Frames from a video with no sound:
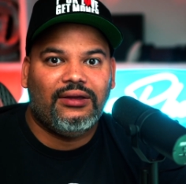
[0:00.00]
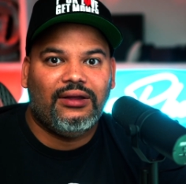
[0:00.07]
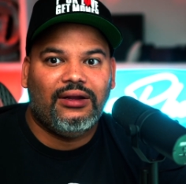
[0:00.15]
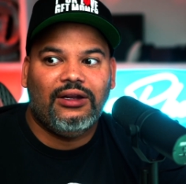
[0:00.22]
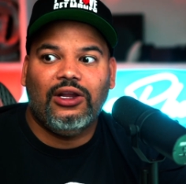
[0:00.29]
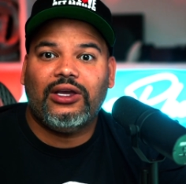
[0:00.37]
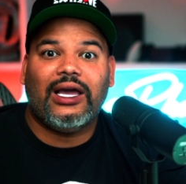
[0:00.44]

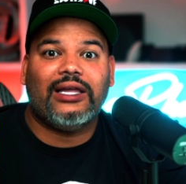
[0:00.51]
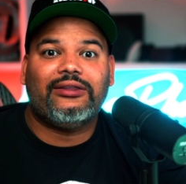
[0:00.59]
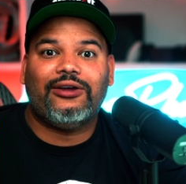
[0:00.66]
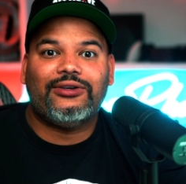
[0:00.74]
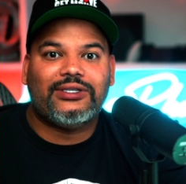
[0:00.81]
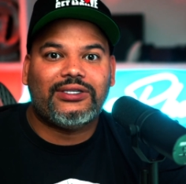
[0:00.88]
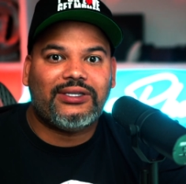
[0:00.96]
Look at
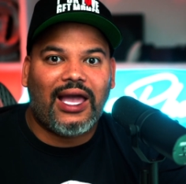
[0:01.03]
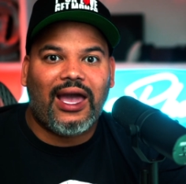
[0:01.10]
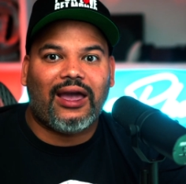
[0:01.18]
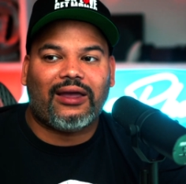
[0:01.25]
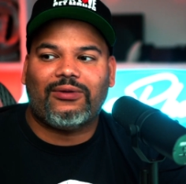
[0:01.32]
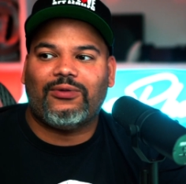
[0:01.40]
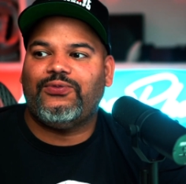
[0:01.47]
their
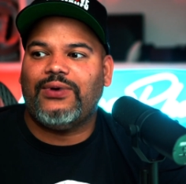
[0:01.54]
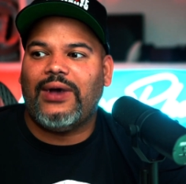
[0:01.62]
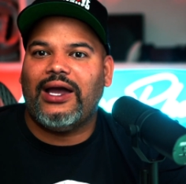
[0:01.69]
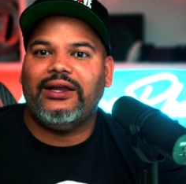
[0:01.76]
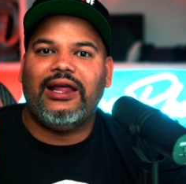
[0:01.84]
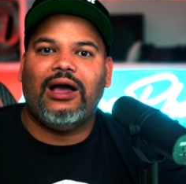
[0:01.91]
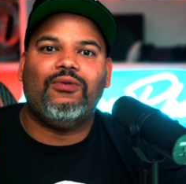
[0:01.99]
stack.
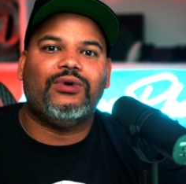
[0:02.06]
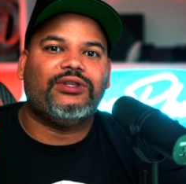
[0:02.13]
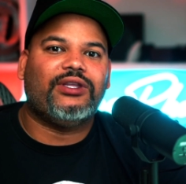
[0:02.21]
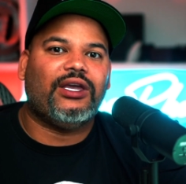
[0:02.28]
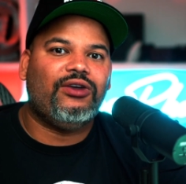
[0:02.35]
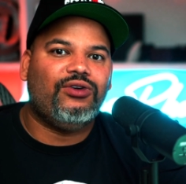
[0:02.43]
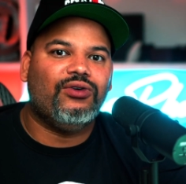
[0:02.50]
Find out what
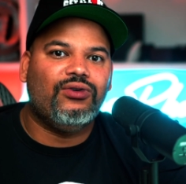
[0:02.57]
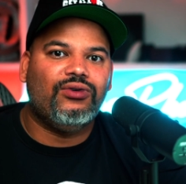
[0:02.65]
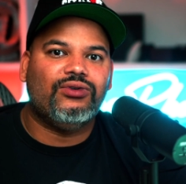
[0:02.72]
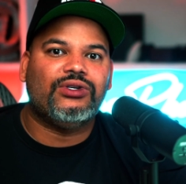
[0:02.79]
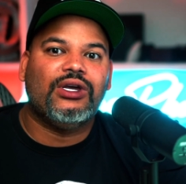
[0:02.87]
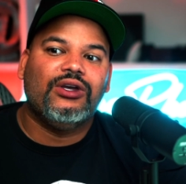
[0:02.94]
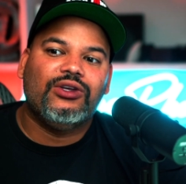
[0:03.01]
they
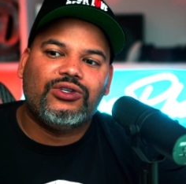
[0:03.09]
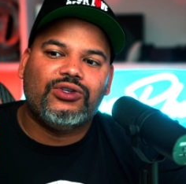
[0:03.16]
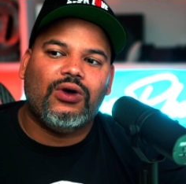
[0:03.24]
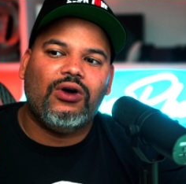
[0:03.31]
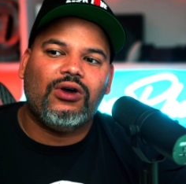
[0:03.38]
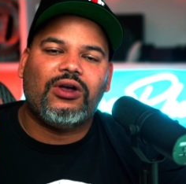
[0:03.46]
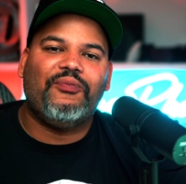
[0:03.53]
use.
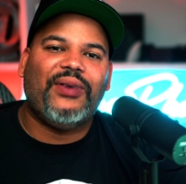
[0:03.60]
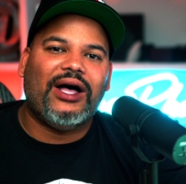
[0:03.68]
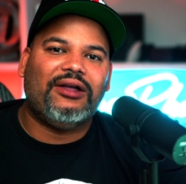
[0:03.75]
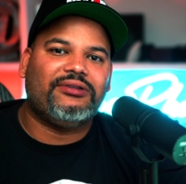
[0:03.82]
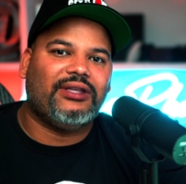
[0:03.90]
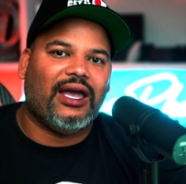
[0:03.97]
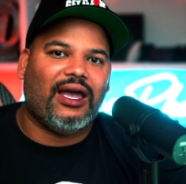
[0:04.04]
Talk
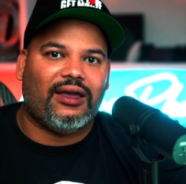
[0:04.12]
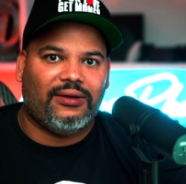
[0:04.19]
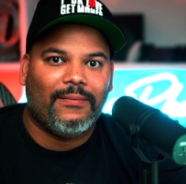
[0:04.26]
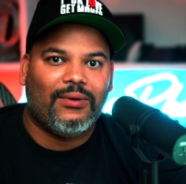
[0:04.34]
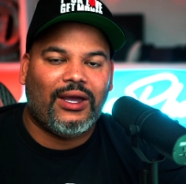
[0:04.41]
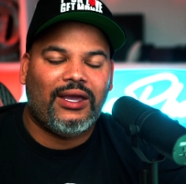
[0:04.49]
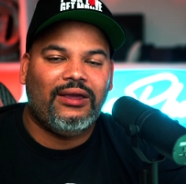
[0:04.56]
about that,
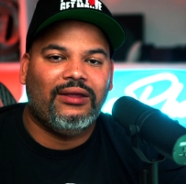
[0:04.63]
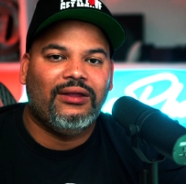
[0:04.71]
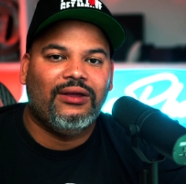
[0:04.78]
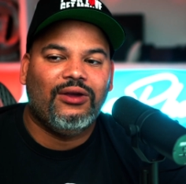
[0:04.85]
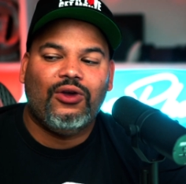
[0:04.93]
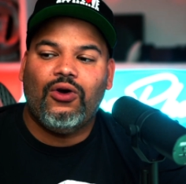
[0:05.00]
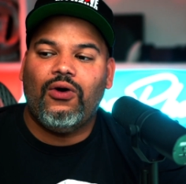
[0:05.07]
right?
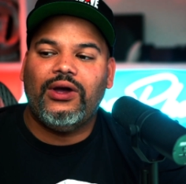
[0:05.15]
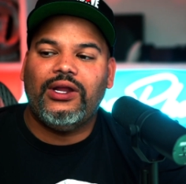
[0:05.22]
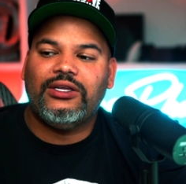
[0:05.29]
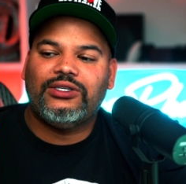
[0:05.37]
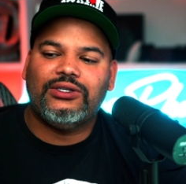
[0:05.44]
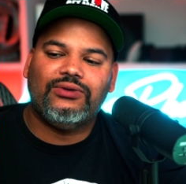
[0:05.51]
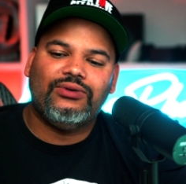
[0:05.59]
Going
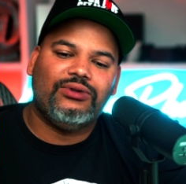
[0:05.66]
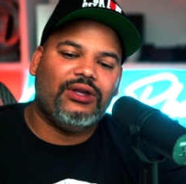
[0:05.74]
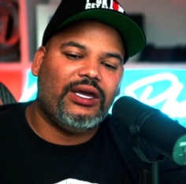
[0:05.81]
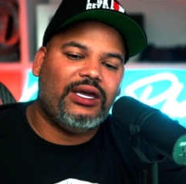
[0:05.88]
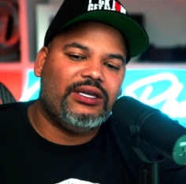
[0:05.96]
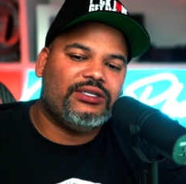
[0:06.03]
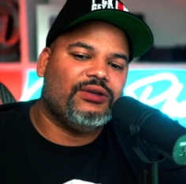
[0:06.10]
into the
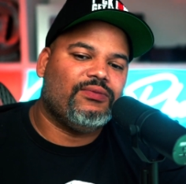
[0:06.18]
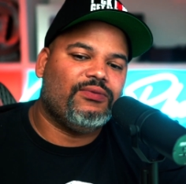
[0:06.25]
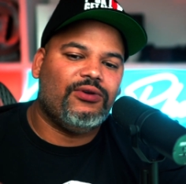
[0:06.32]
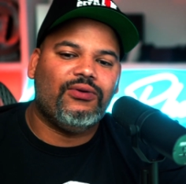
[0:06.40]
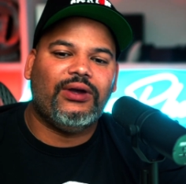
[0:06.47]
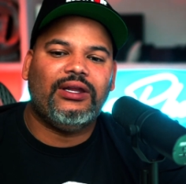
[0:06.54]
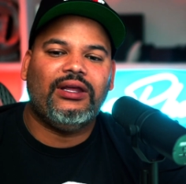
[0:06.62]

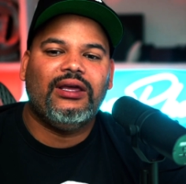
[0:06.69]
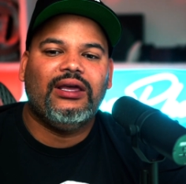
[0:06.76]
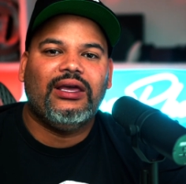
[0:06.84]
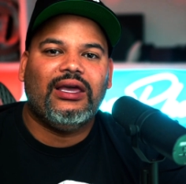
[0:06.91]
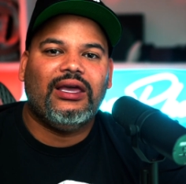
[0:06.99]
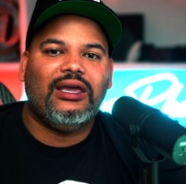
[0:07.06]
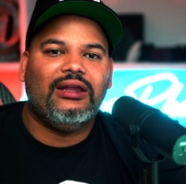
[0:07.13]
interview and
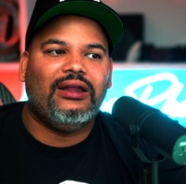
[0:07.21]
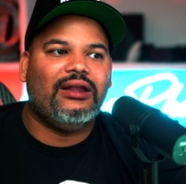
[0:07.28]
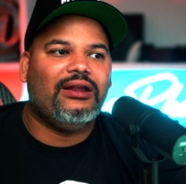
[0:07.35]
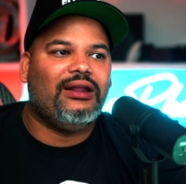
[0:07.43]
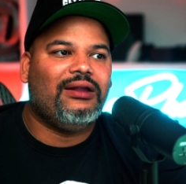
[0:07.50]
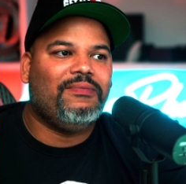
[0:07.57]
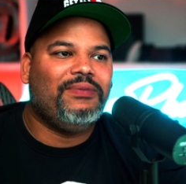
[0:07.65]
and and,
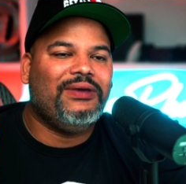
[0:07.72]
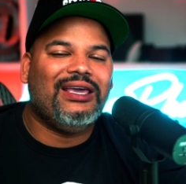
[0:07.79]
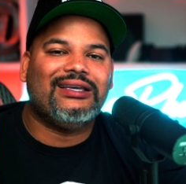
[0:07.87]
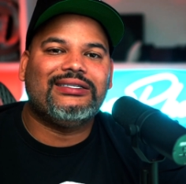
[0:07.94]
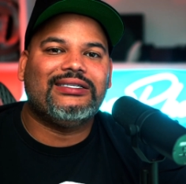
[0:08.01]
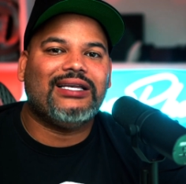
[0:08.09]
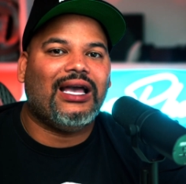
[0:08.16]
and be
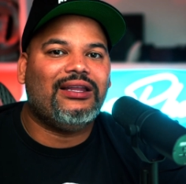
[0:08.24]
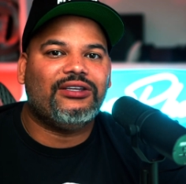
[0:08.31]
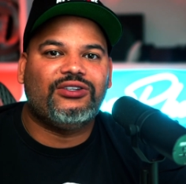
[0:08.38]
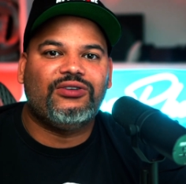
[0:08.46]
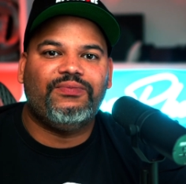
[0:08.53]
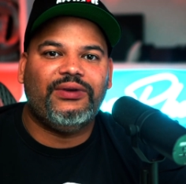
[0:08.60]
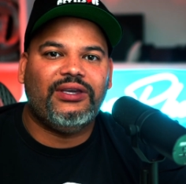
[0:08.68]
excited
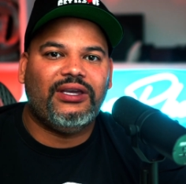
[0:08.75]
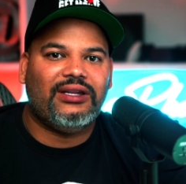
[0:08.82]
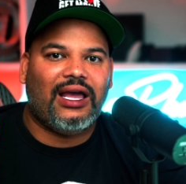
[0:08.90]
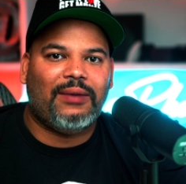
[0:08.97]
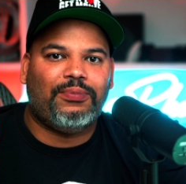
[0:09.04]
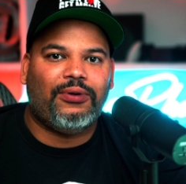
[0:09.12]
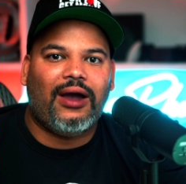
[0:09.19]
to be in
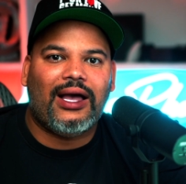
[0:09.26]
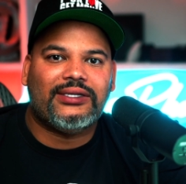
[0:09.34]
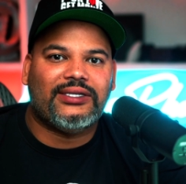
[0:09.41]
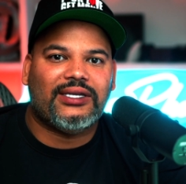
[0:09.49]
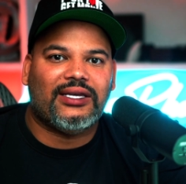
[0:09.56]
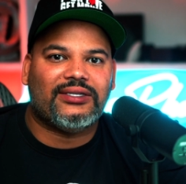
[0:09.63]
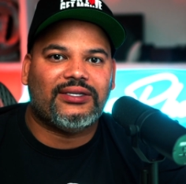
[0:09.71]
that
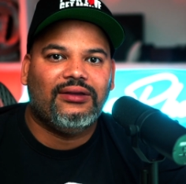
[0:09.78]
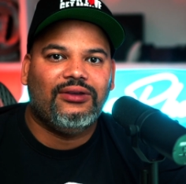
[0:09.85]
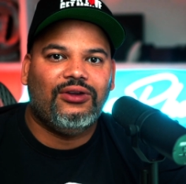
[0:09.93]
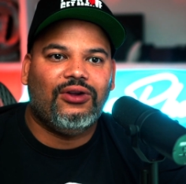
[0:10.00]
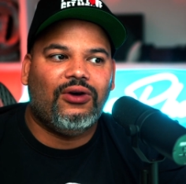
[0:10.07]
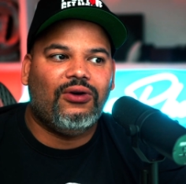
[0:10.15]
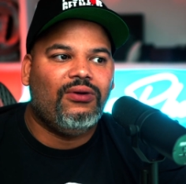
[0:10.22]
process. You
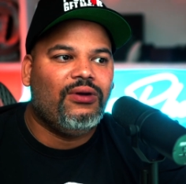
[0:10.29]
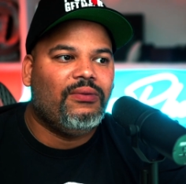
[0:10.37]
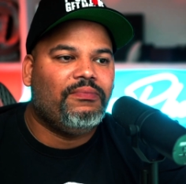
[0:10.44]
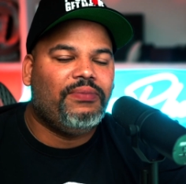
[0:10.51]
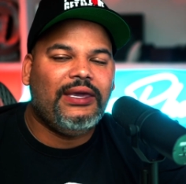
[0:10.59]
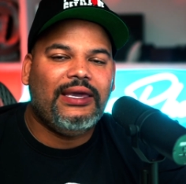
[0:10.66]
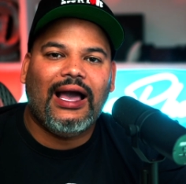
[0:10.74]
know,
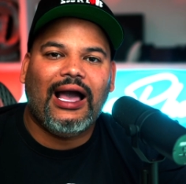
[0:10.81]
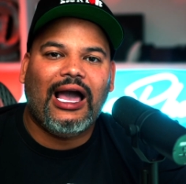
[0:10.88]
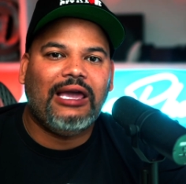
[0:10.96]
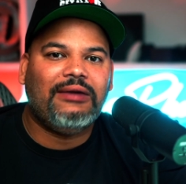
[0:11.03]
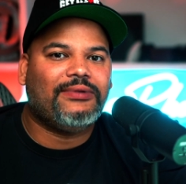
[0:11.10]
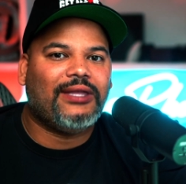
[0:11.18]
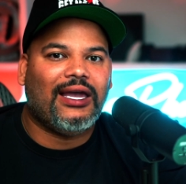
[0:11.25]
be
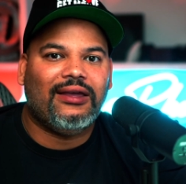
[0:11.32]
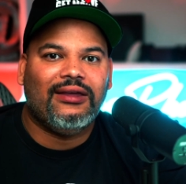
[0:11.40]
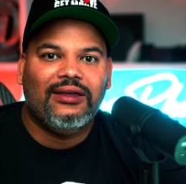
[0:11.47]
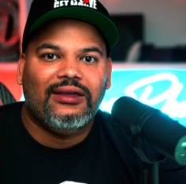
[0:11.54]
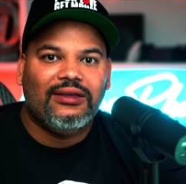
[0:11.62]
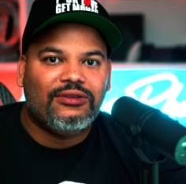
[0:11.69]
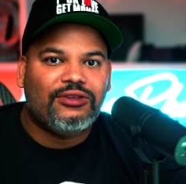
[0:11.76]
hyped that
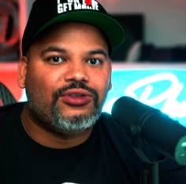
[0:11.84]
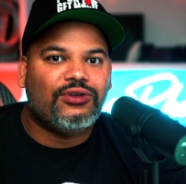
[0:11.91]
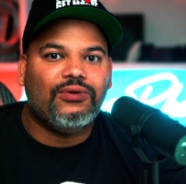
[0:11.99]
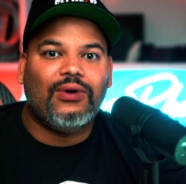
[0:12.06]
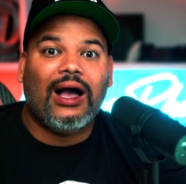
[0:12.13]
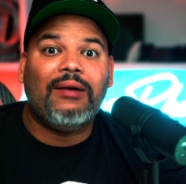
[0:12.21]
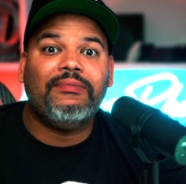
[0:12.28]

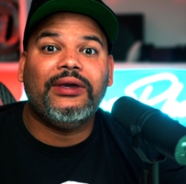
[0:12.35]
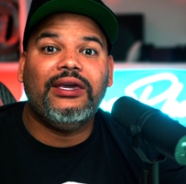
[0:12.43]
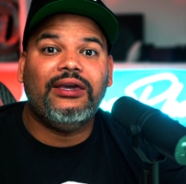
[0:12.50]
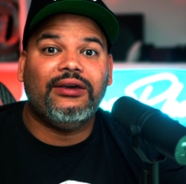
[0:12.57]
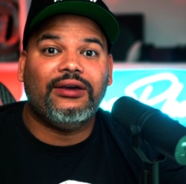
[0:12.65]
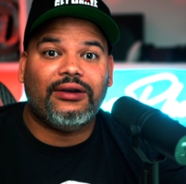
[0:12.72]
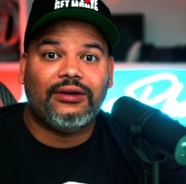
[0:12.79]
shoot, I'm
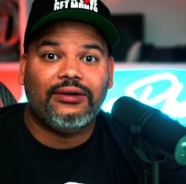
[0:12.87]
here.